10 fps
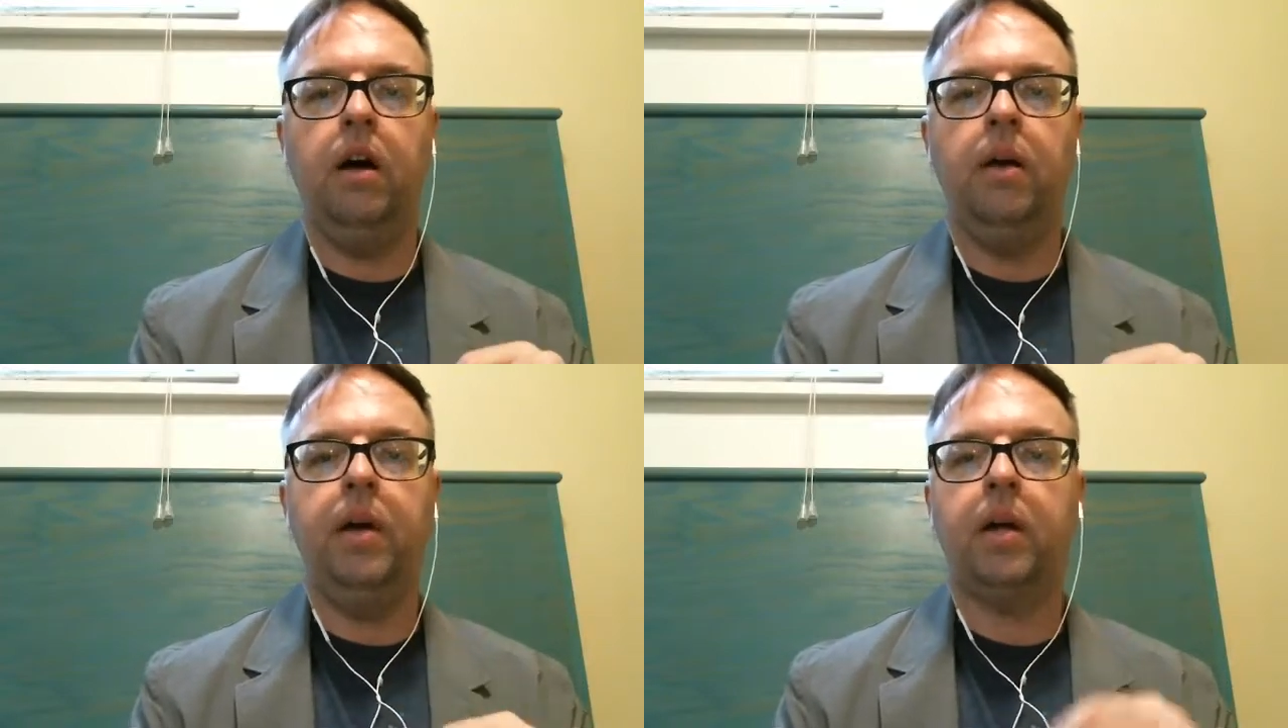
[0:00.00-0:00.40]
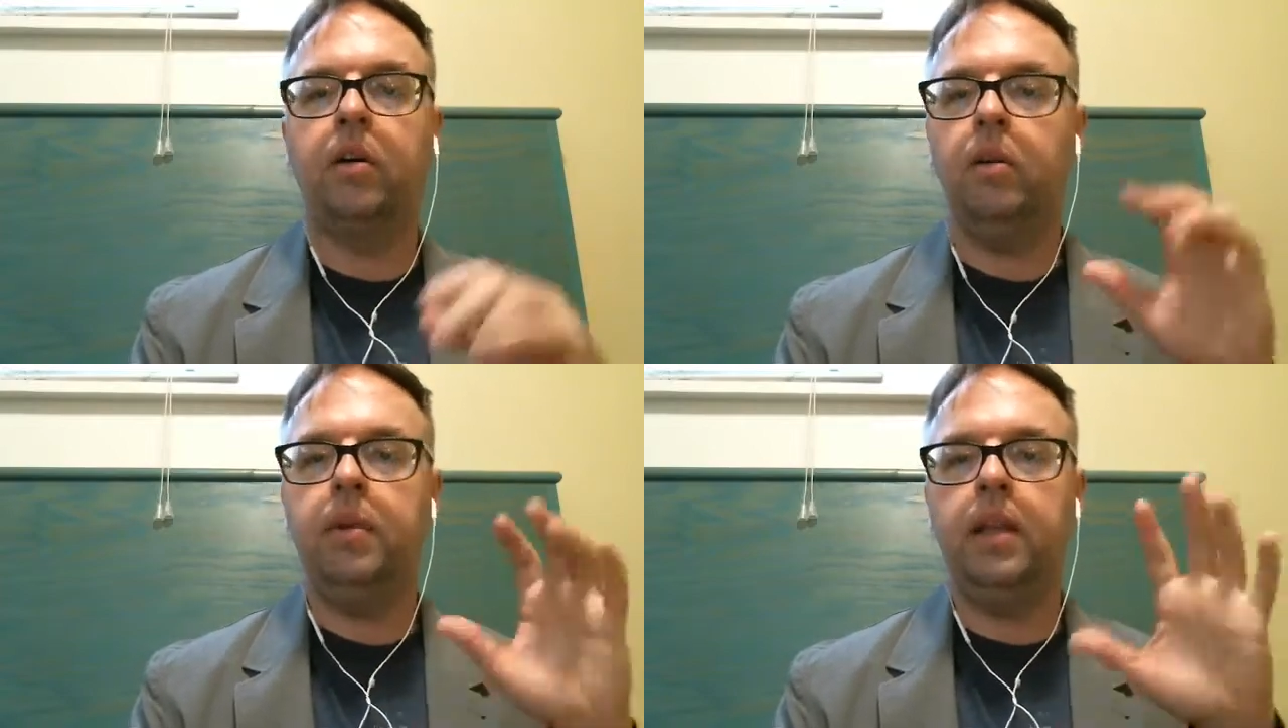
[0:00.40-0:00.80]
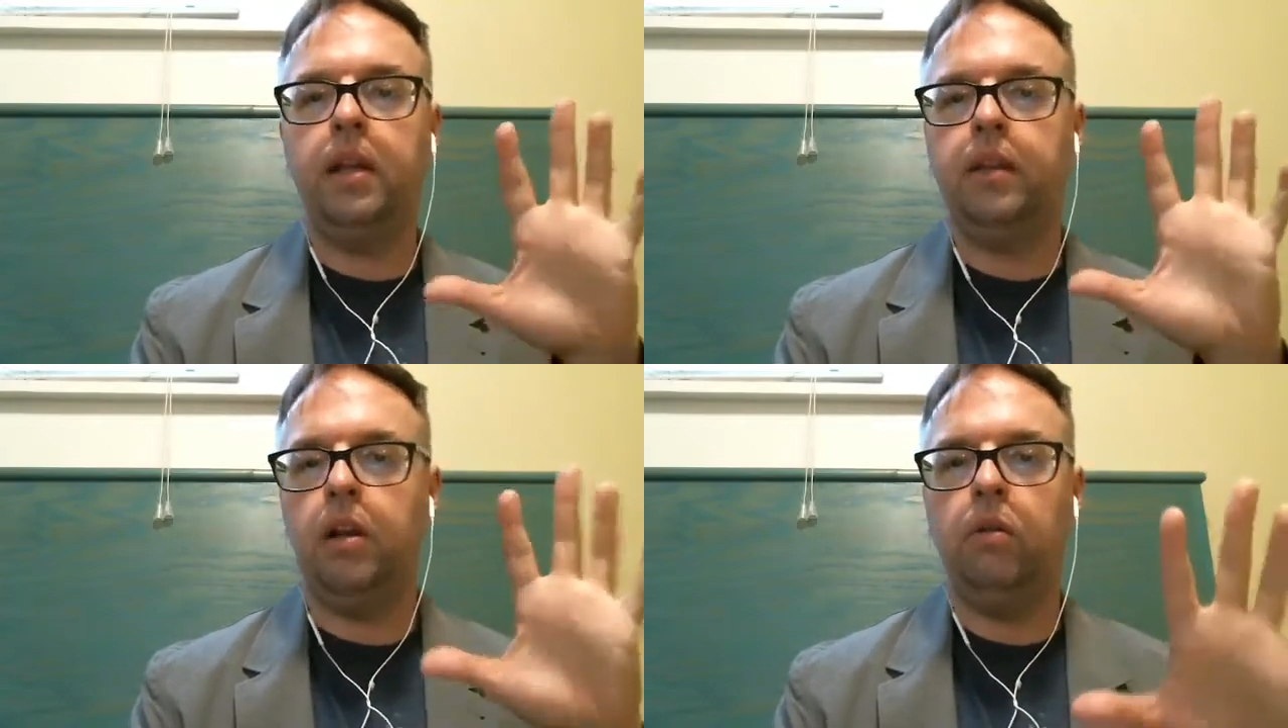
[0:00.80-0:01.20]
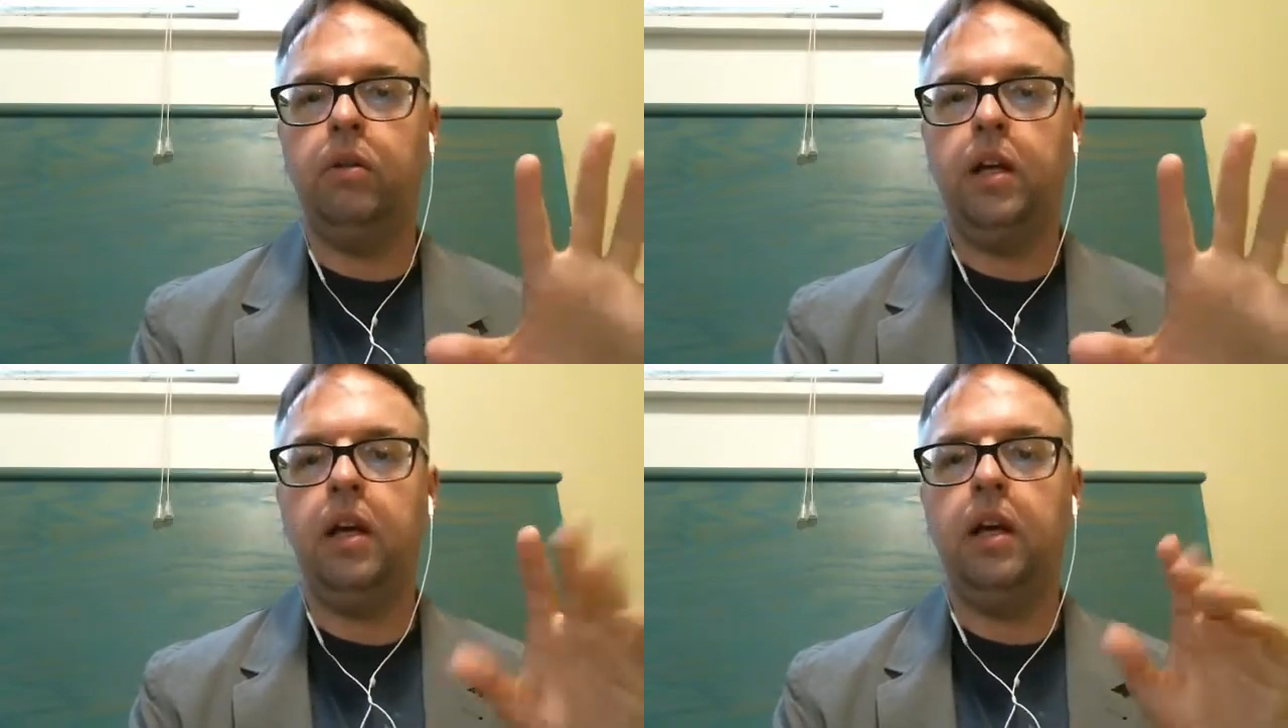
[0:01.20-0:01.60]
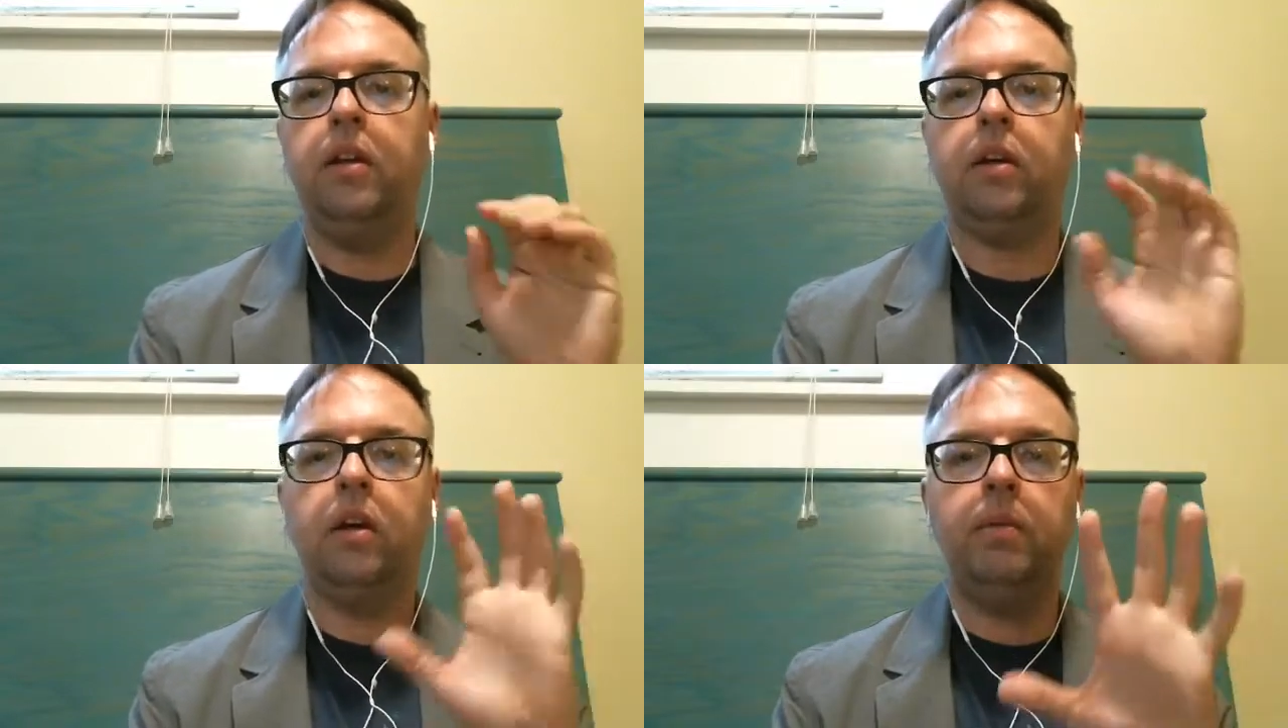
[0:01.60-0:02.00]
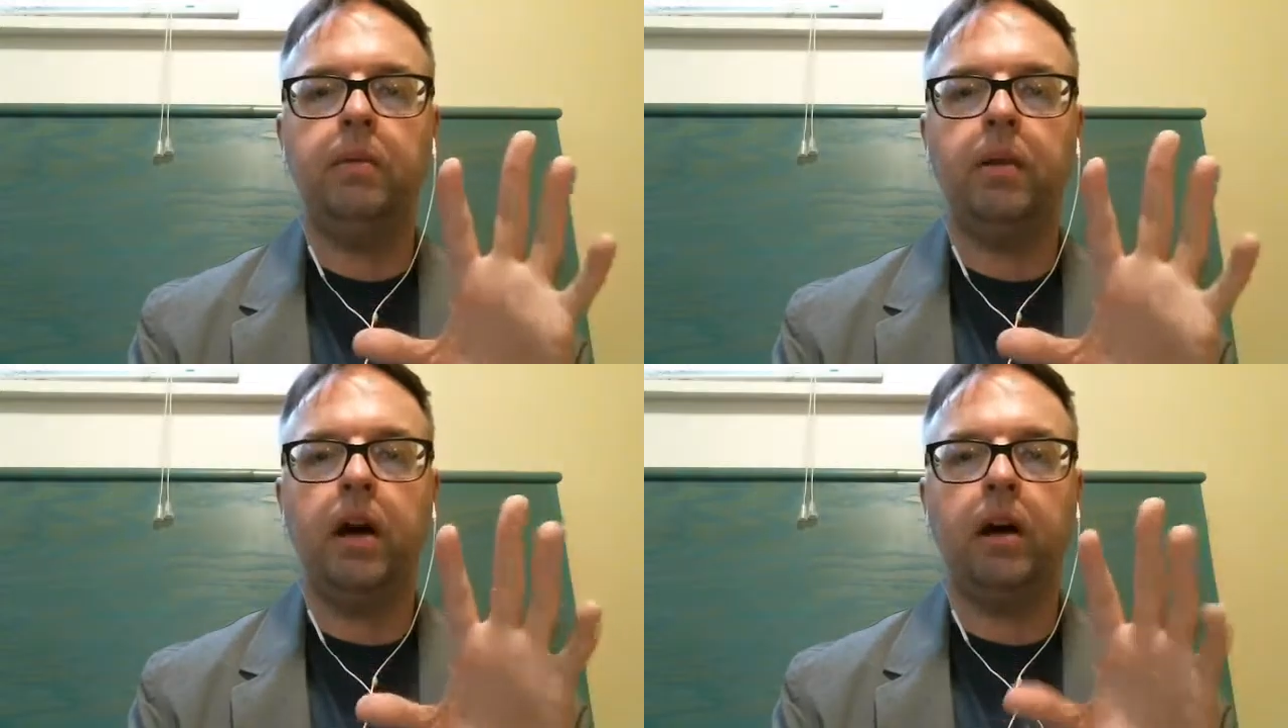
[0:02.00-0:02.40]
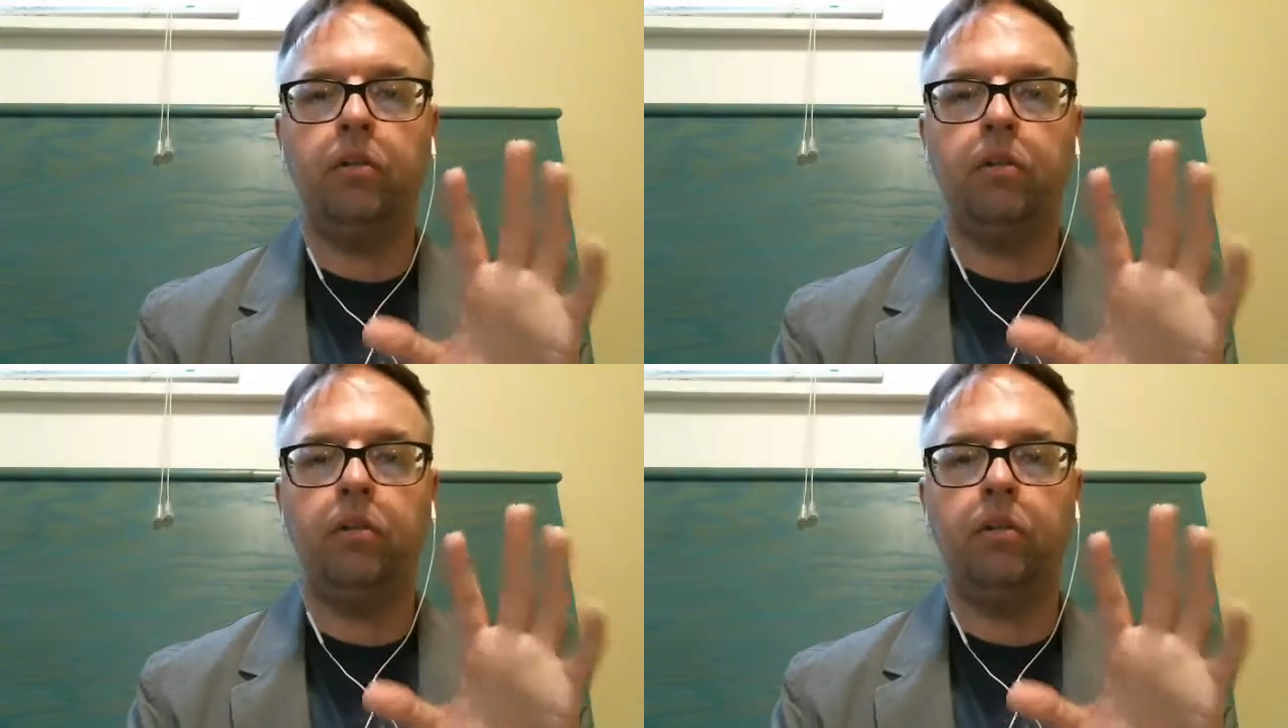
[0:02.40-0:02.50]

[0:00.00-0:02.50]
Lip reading: It could be that they don't need it. There could be blocks.